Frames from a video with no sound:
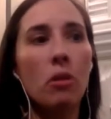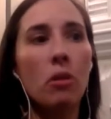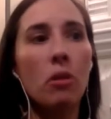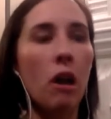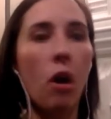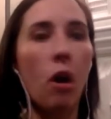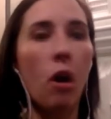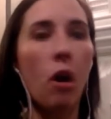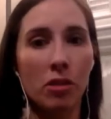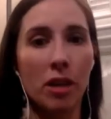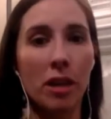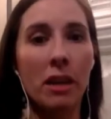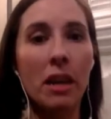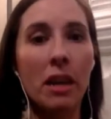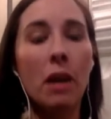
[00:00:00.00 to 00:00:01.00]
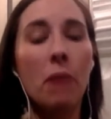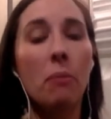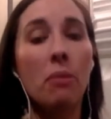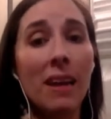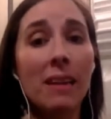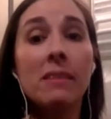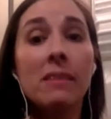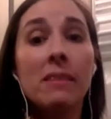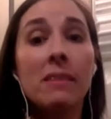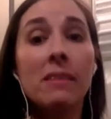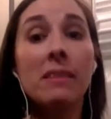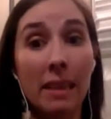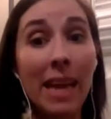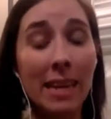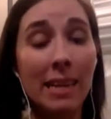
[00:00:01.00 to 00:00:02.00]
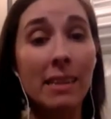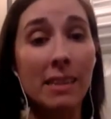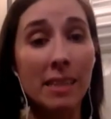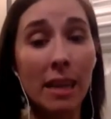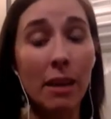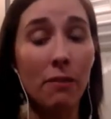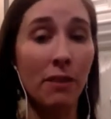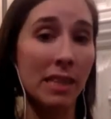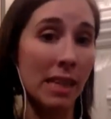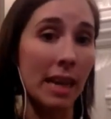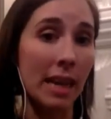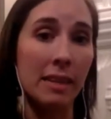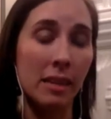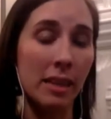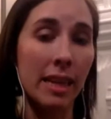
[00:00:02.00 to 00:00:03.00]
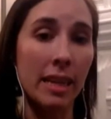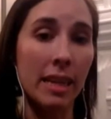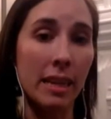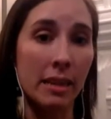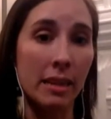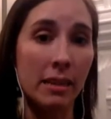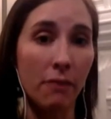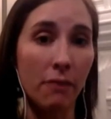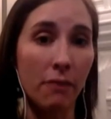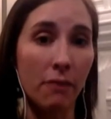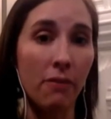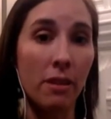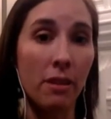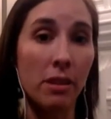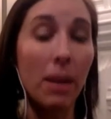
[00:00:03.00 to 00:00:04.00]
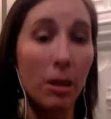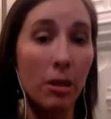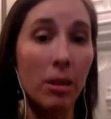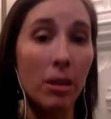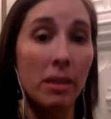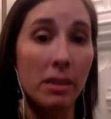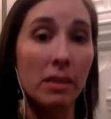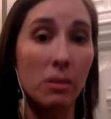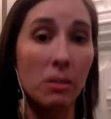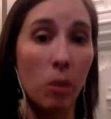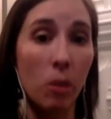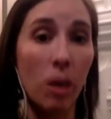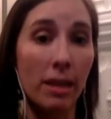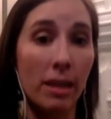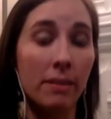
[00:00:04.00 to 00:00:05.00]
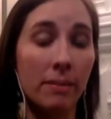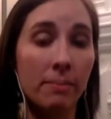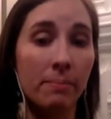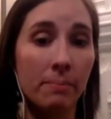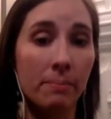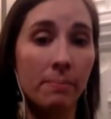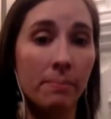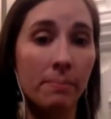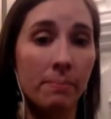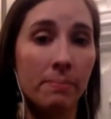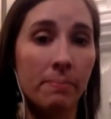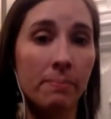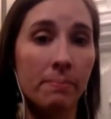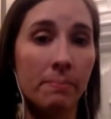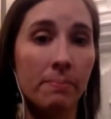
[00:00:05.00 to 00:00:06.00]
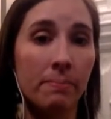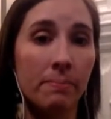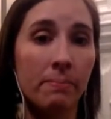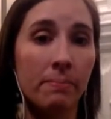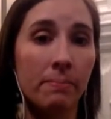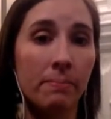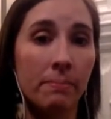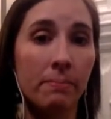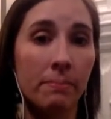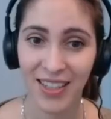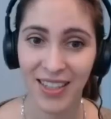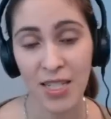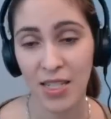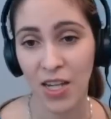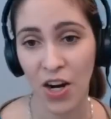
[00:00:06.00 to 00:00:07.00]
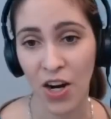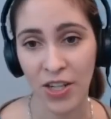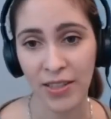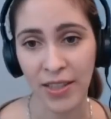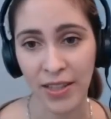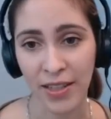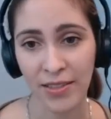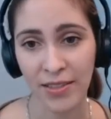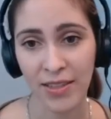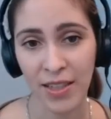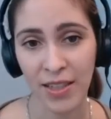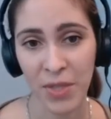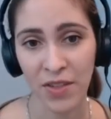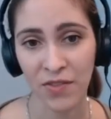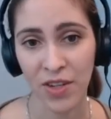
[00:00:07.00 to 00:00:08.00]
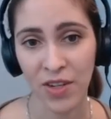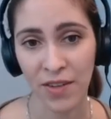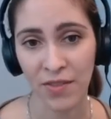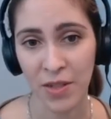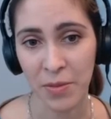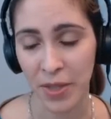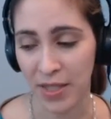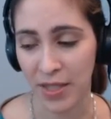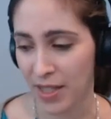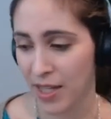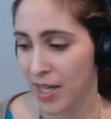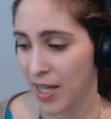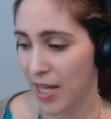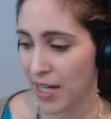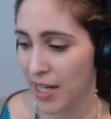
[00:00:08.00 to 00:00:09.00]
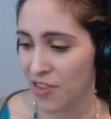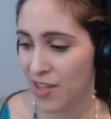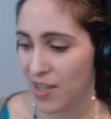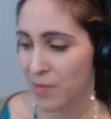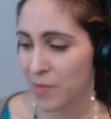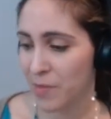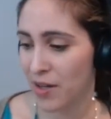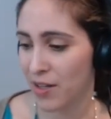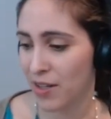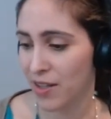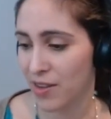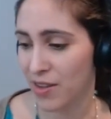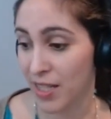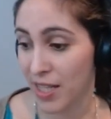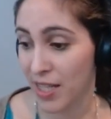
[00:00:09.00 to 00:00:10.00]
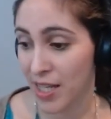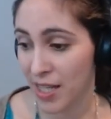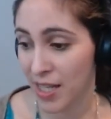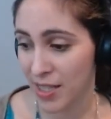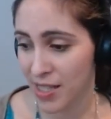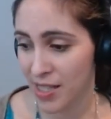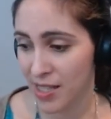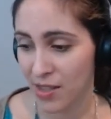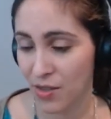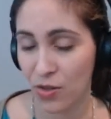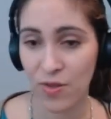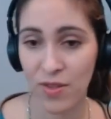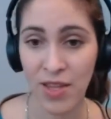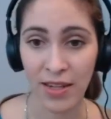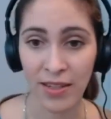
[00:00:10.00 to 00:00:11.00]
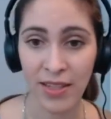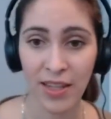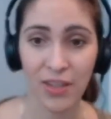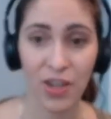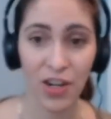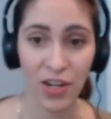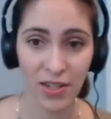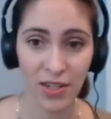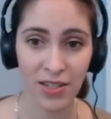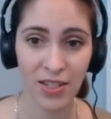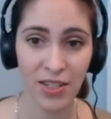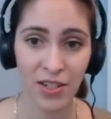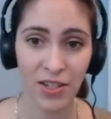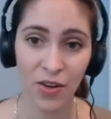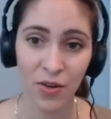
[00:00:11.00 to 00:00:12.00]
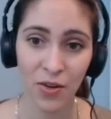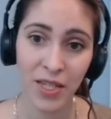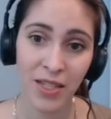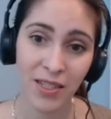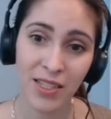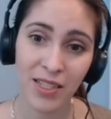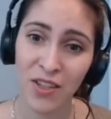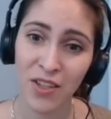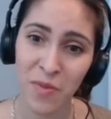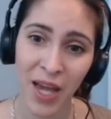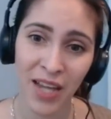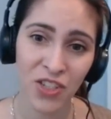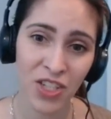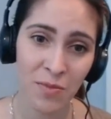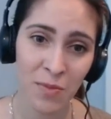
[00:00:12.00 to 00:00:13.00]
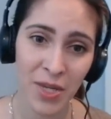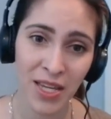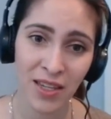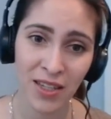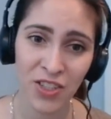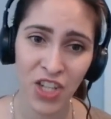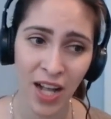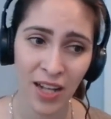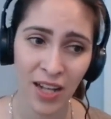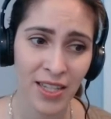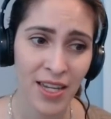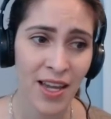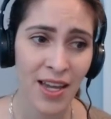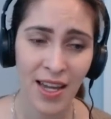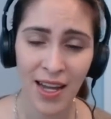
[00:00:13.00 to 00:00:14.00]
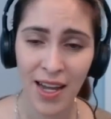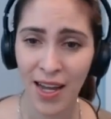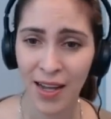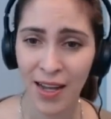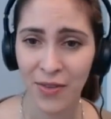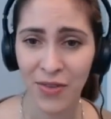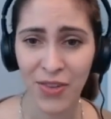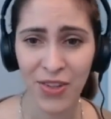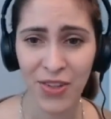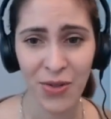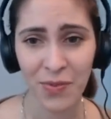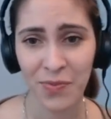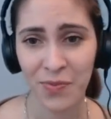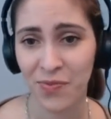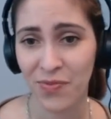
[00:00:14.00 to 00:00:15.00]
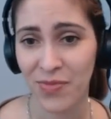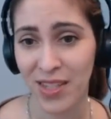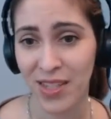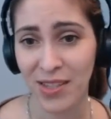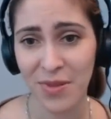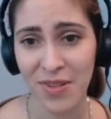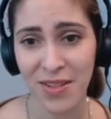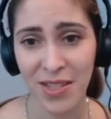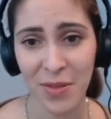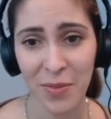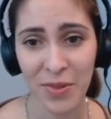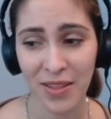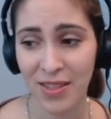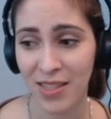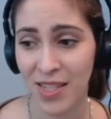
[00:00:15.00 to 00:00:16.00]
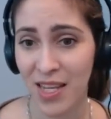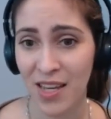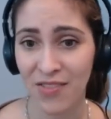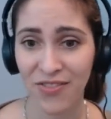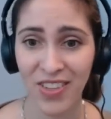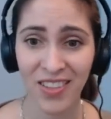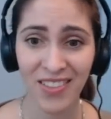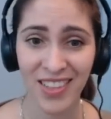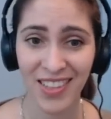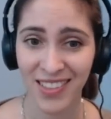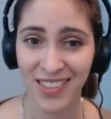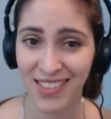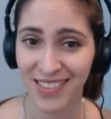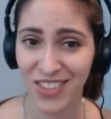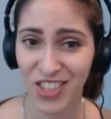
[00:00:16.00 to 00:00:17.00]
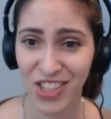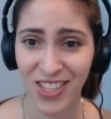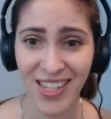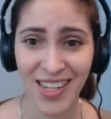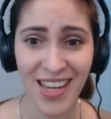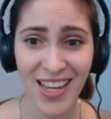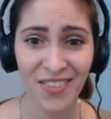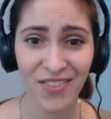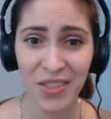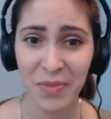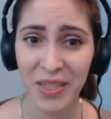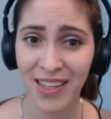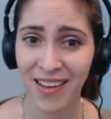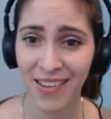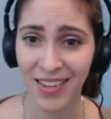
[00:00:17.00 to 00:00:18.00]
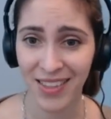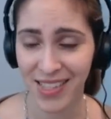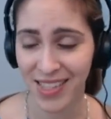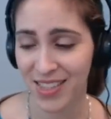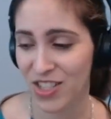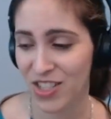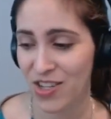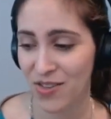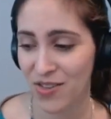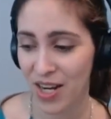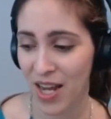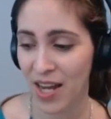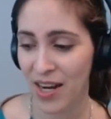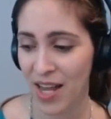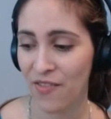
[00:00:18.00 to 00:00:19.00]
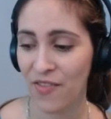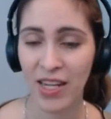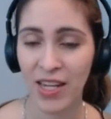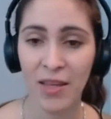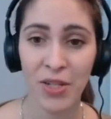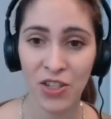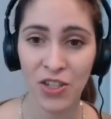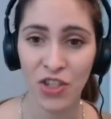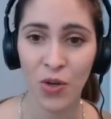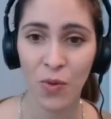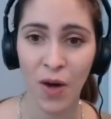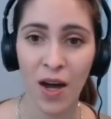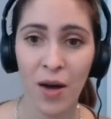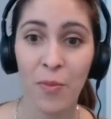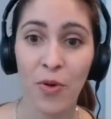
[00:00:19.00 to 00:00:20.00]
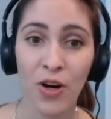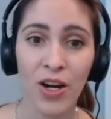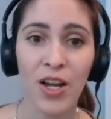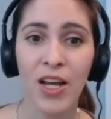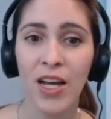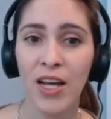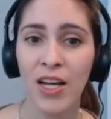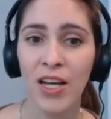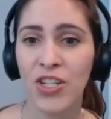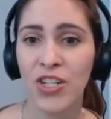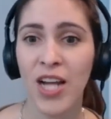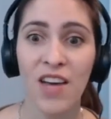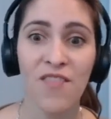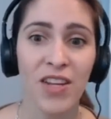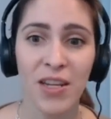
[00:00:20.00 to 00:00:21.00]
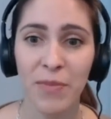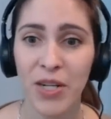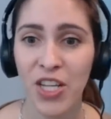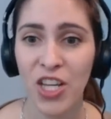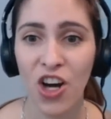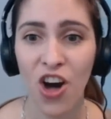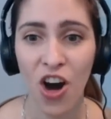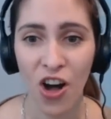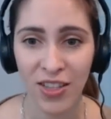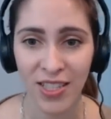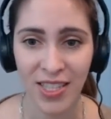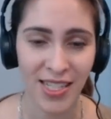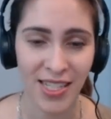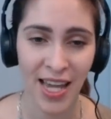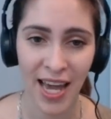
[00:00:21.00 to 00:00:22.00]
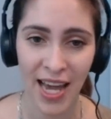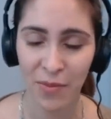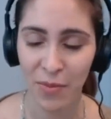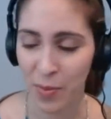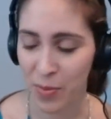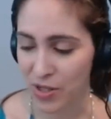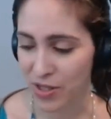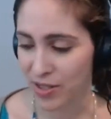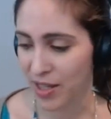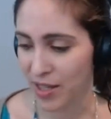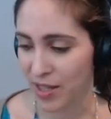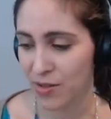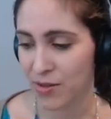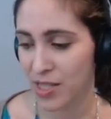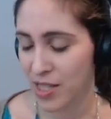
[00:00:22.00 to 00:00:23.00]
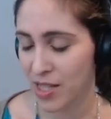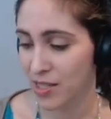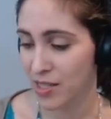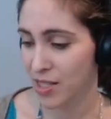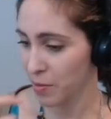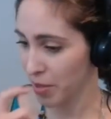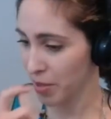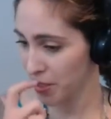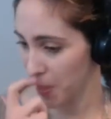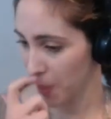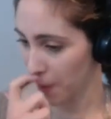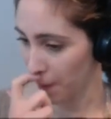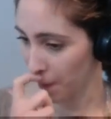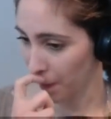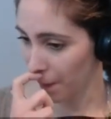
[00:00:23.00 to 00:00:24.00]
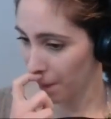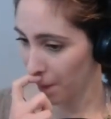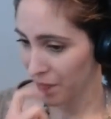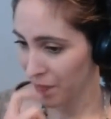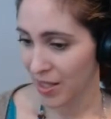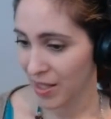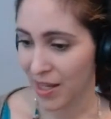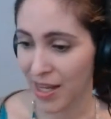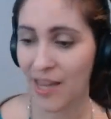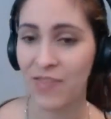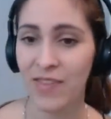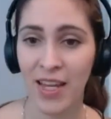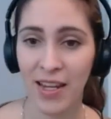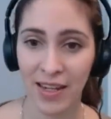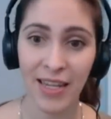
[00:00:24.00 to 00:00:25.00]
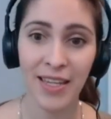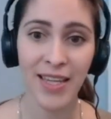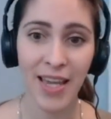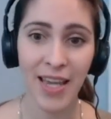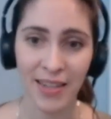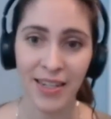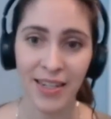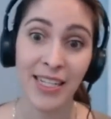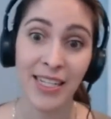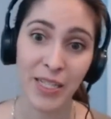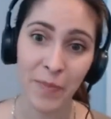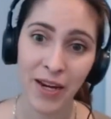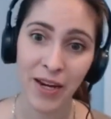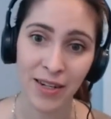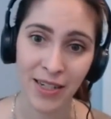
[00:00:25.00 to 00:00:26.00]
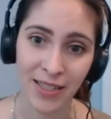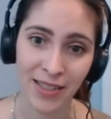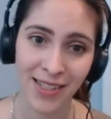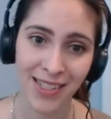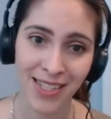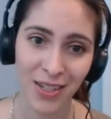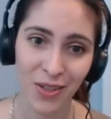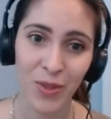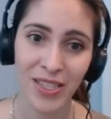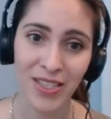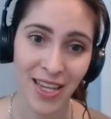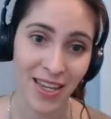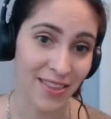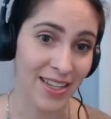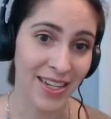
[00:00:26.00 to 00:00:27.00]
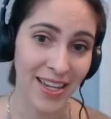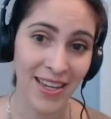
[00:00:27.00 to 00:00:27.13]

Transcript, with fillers: the whole in the children, but that's, that in itself is isolating to the, to the parents as well. Oh, it is. And disheartening. I mean, for everybody. And I think about the kids who then get hurt, you know, because can you imagine being a child, uh, you know, kids with disabilities, they have feelings just like everybody else. And to not have anybody show up or to not have anybody call to say happy birthday, those things are a big deal. And then again, as parents, we take that